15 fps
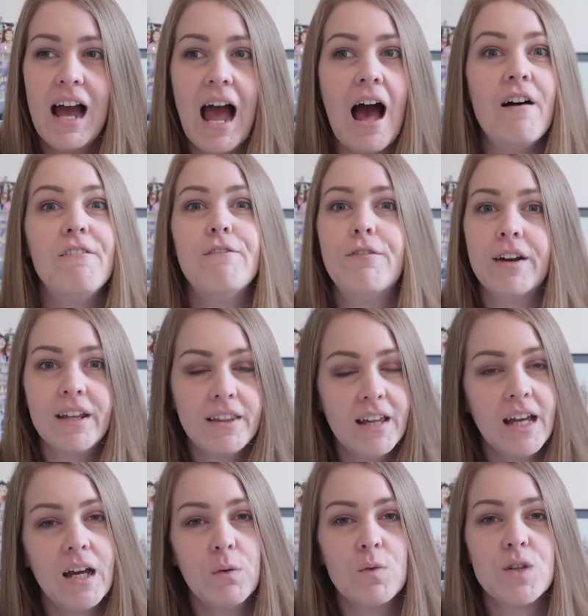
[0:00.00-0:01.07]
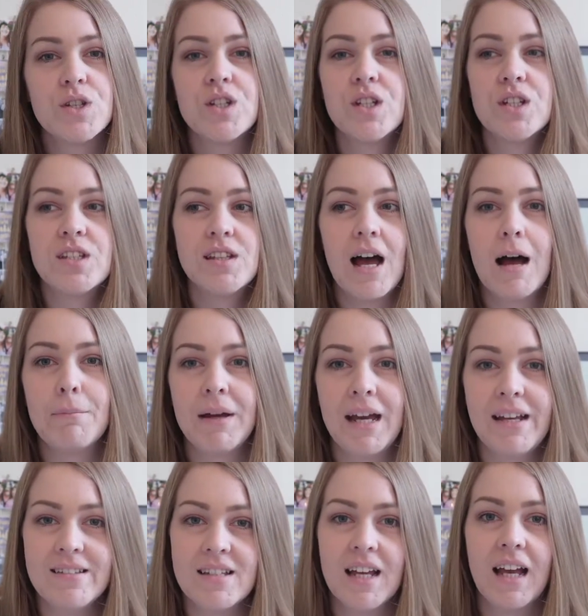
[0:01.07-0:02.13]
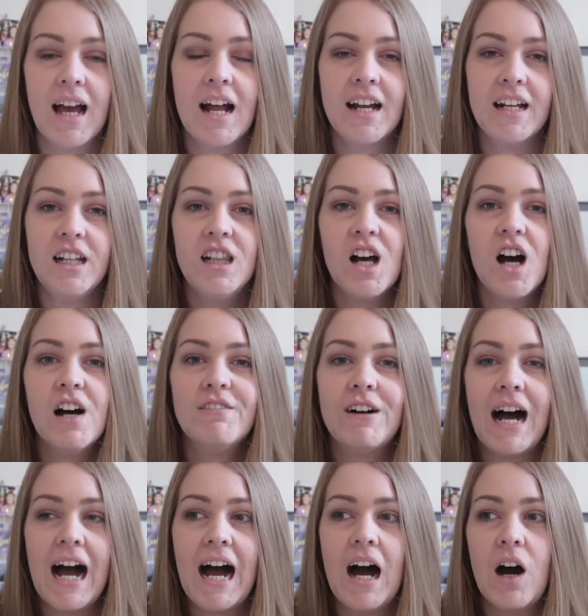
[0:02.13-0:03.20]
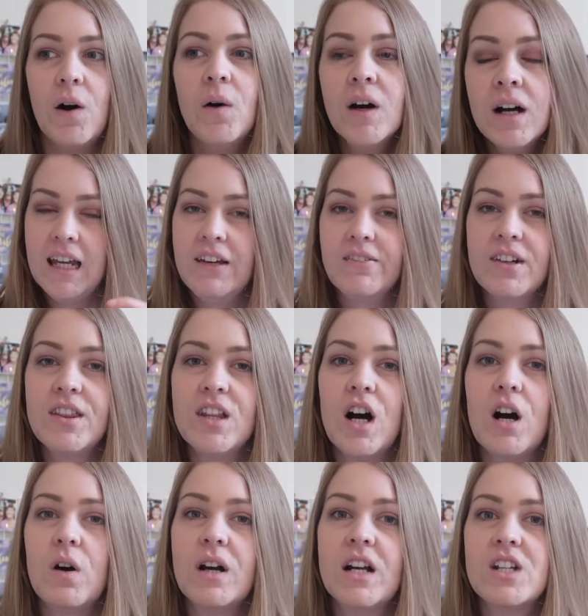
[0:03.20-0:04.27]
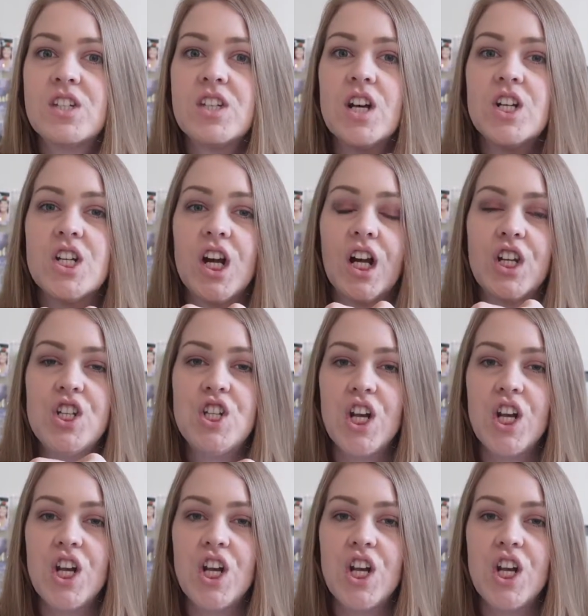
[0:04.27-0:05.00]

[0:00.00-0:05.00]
everything was just amazing and I love how even though it's such a